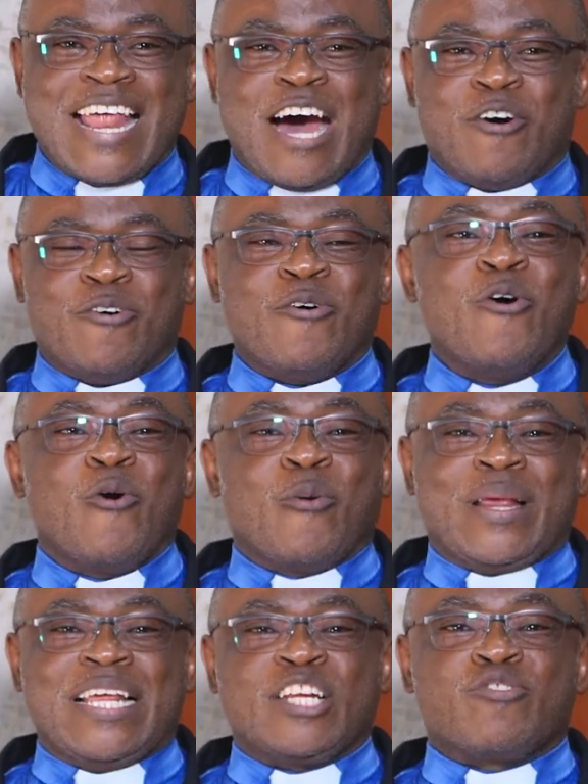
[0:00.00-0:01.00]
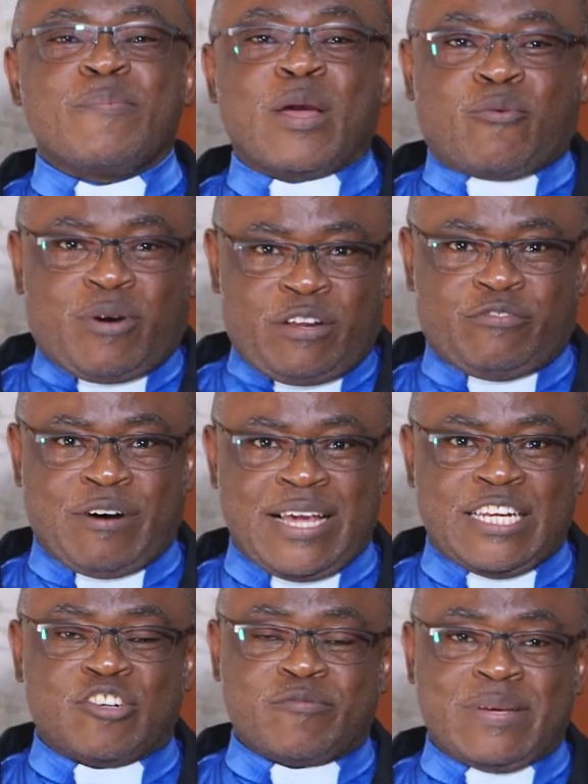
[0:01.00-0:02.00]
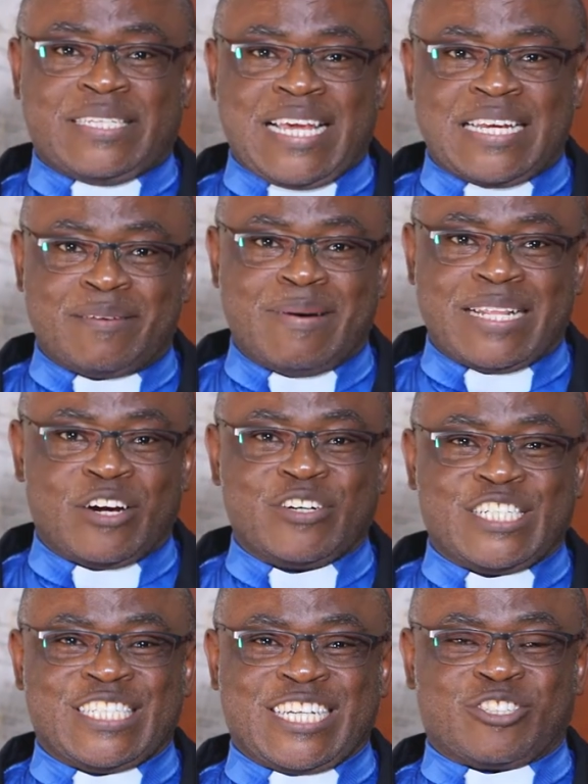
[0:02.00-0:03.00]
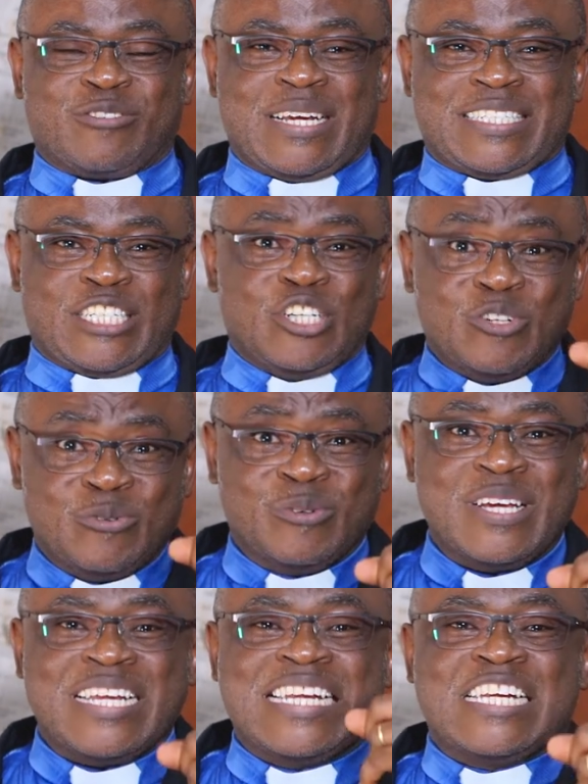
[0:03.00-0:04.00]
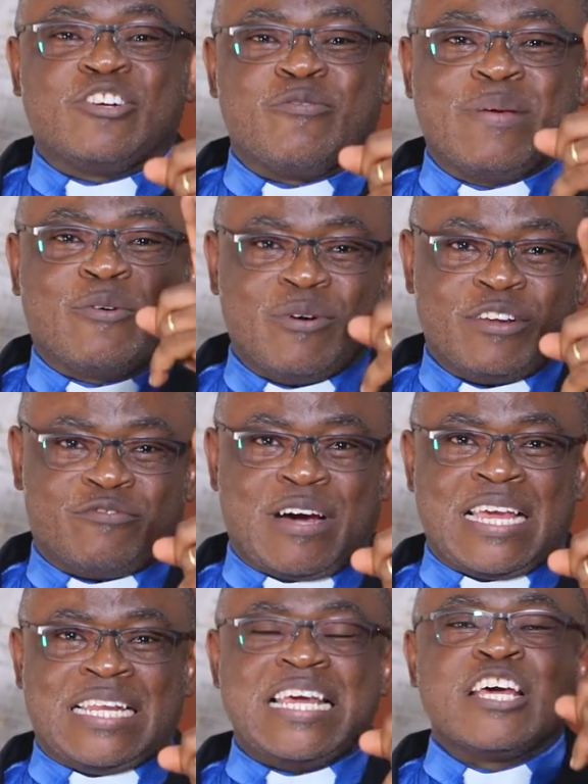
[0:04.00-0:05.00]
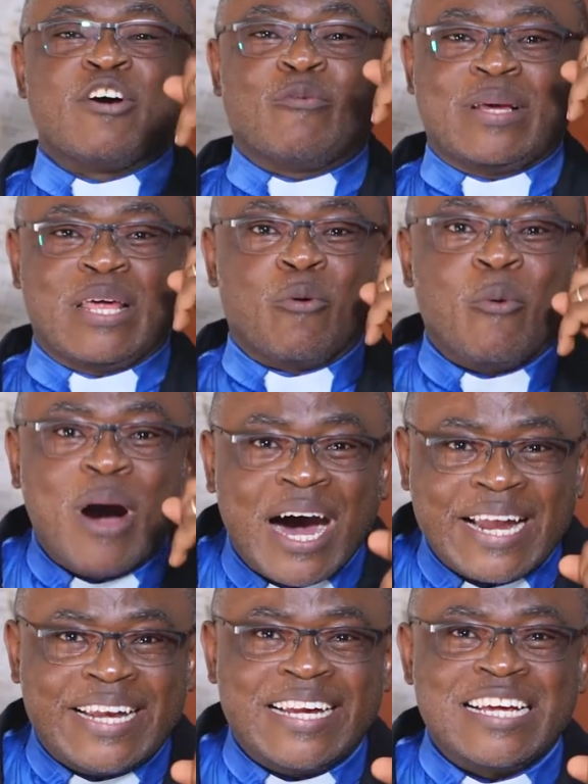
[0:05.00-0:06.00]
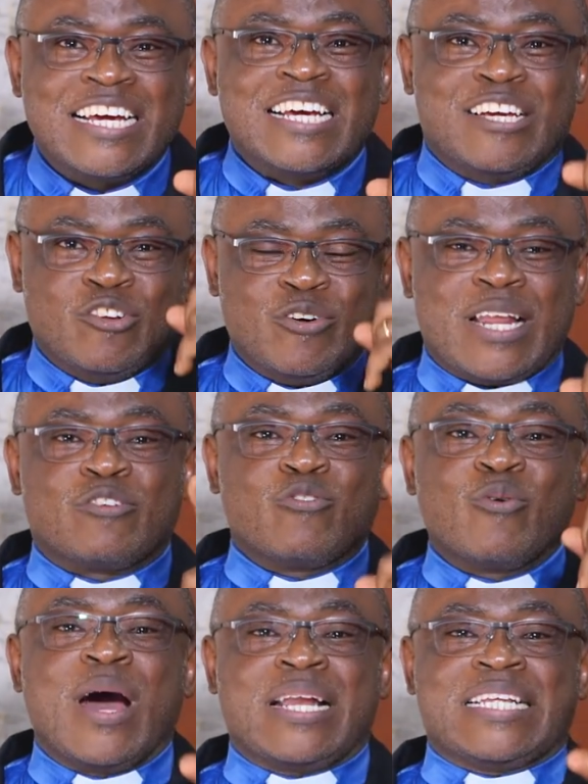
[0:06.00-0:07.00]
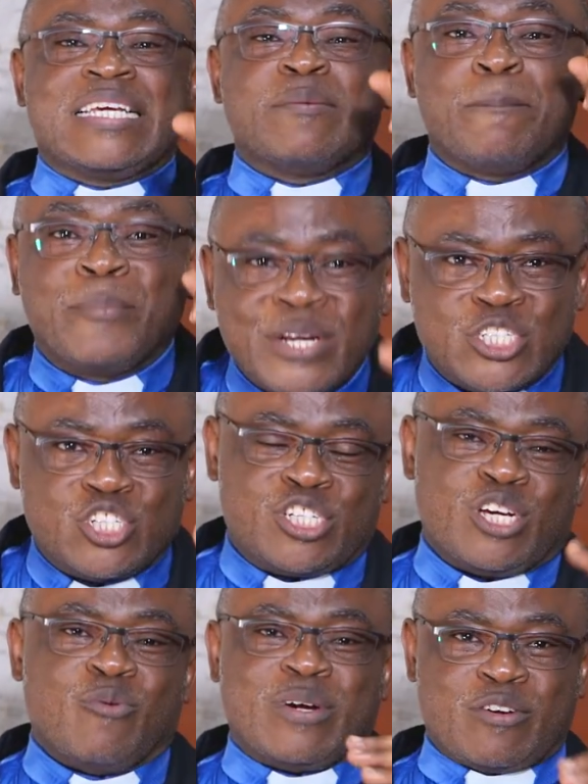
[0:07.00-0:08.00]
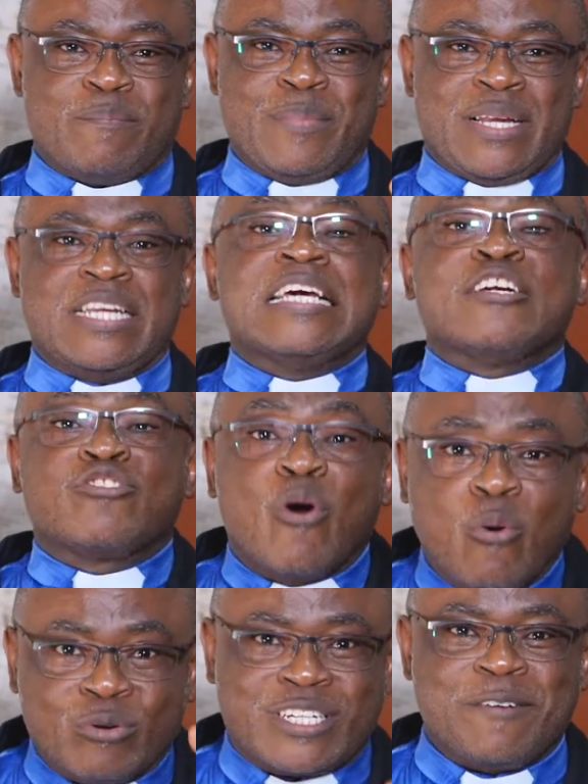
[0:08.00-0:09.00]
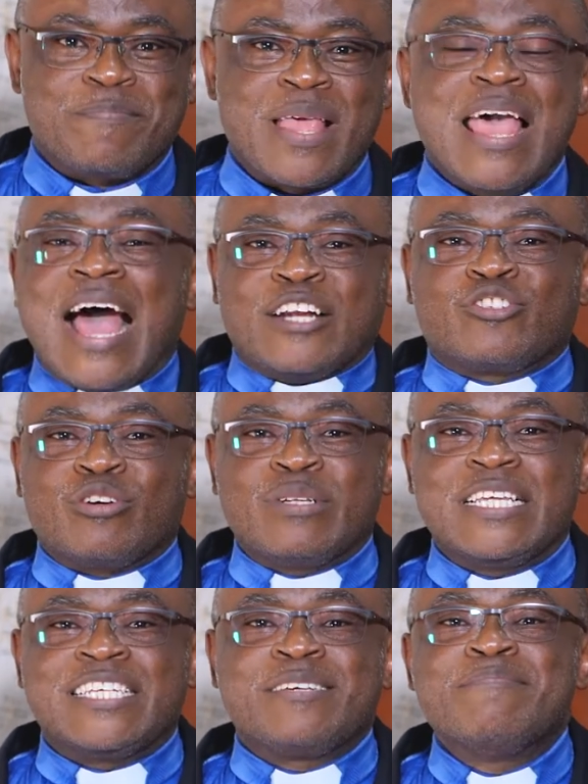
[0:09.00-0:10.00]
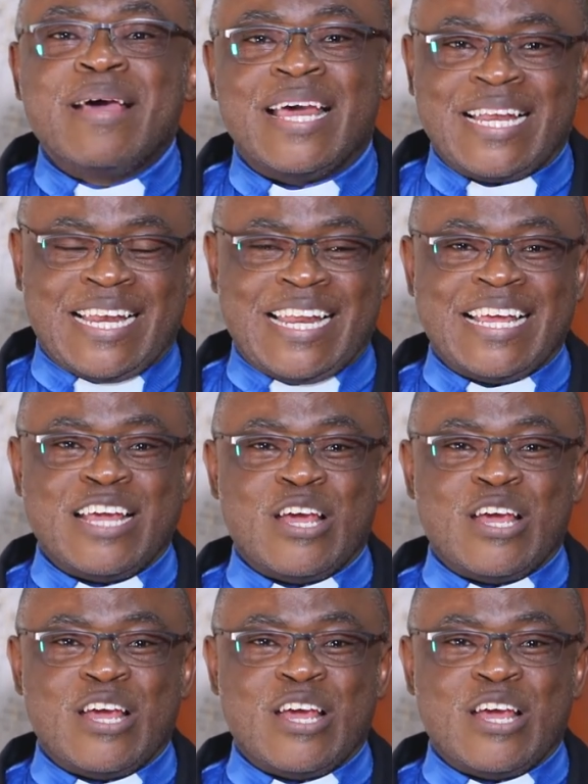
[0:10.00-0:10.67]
Now, we need to be qualified to be sent by the Lord Jesus Christ. You need to be qualified with the word in order to go and preach what you have been taught. And so these men,